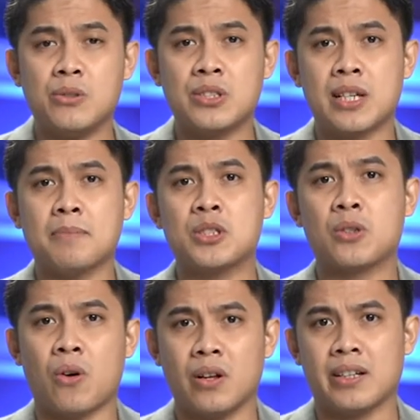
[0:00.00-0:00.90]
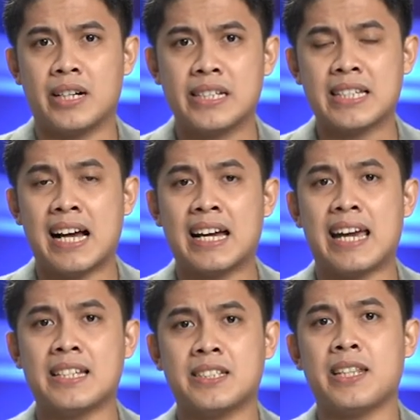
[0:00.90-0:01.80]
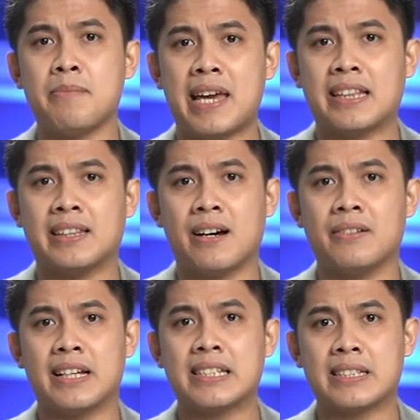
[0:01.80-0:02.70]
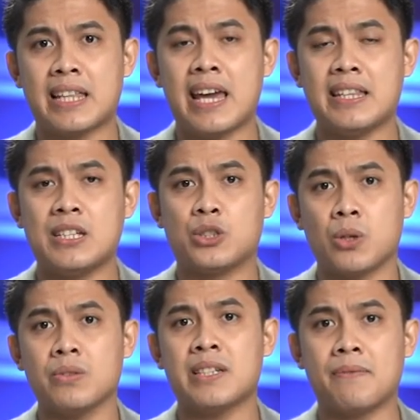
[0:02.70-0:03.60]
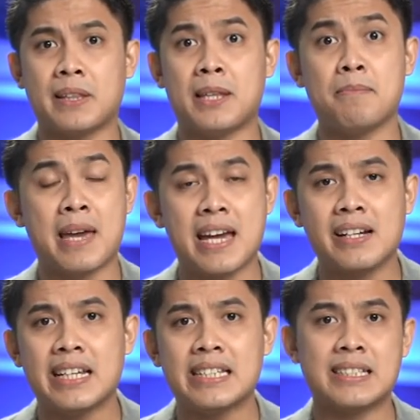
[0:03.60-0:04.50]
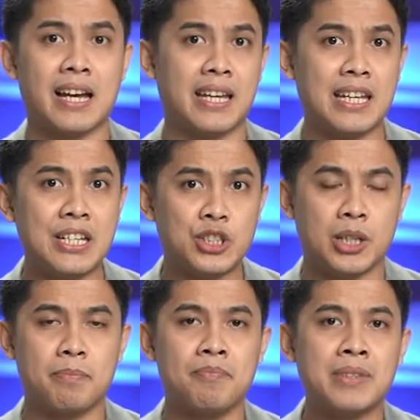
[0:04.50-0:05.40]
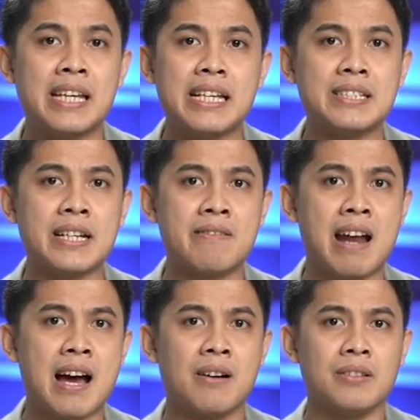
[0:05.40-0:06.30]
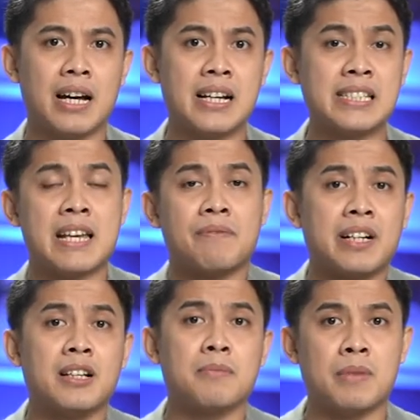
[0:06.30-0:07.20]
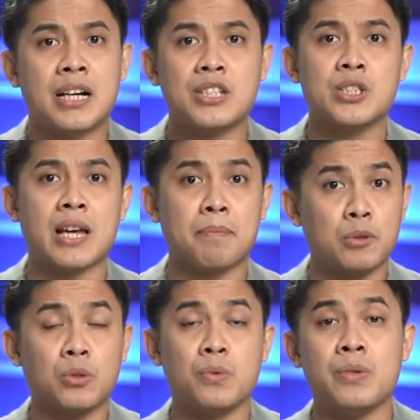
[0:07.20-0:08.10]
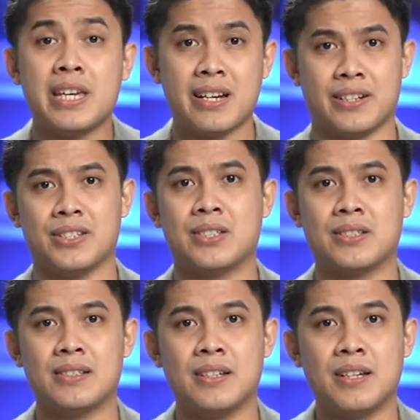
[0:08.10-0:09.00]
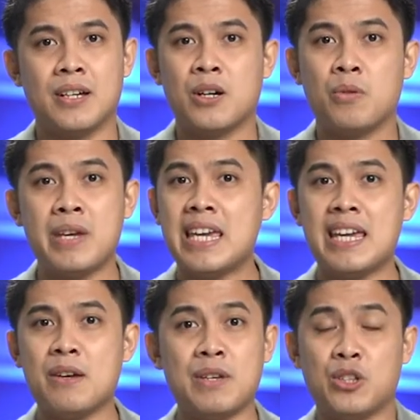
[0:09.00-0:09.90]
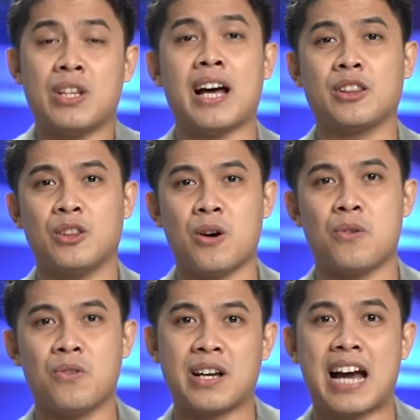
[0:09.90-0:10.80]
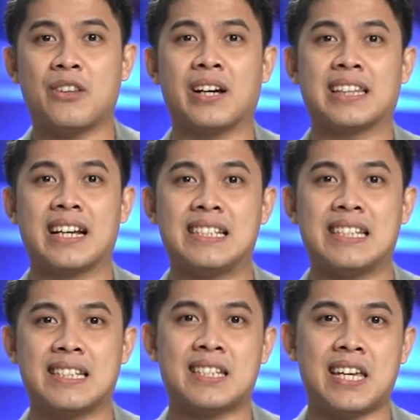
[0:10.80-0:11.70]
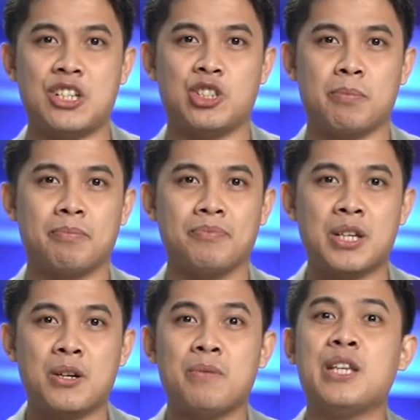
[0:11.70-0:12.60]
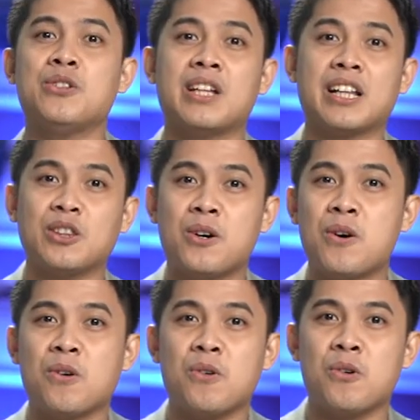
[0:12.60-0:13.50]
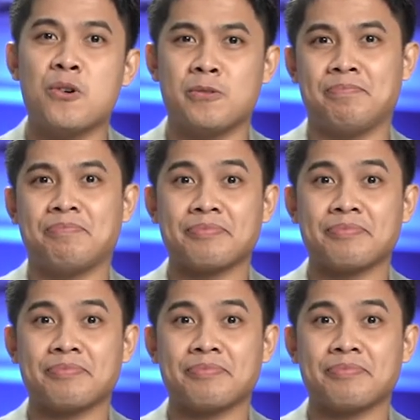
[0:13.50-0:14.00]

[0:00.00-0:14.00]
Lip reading: to some scholars, ang estimate daw ng stay ni Joseph at ni Mary sa Egypt is around several months up to 2 years. We do not know kung gaano katagal sila sa Egypt. We do not know kung